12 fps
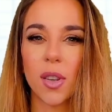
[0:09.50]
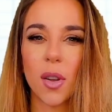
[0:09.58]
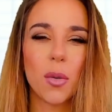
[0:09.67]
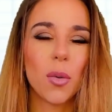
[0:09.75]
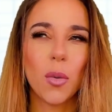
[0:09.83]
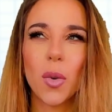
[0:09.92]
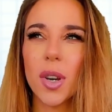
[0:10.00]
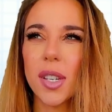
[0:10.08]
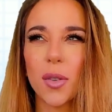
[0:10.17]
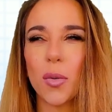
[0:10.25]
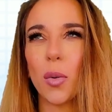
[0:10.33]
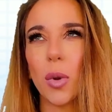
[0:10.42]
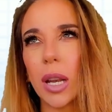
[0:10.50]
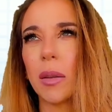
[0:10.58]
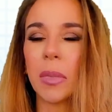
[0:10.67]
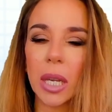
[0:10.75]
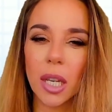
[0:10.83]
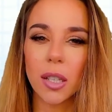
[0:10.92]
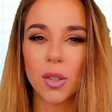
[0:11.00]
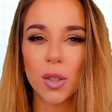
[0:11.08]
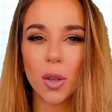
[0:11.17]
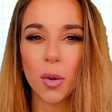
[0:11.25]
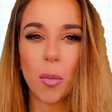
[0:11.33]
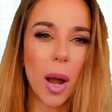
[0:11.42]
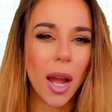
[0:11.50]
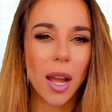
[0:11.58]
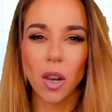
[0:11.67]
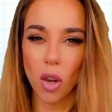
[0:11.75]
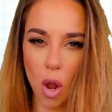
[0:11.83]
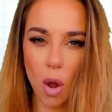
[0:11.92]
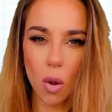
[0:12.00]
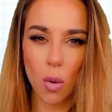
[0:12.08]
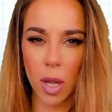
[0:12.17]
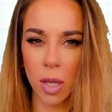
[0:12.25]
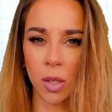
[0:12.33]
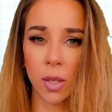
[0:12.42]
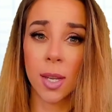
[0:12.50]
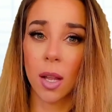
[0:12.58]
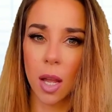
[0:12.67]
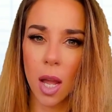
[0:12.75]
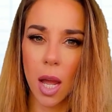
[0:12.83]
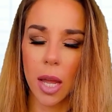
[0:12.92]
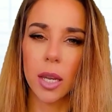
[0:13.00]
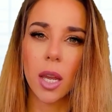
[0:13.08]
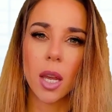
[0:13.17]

So what does it really mean to buy low and sell high?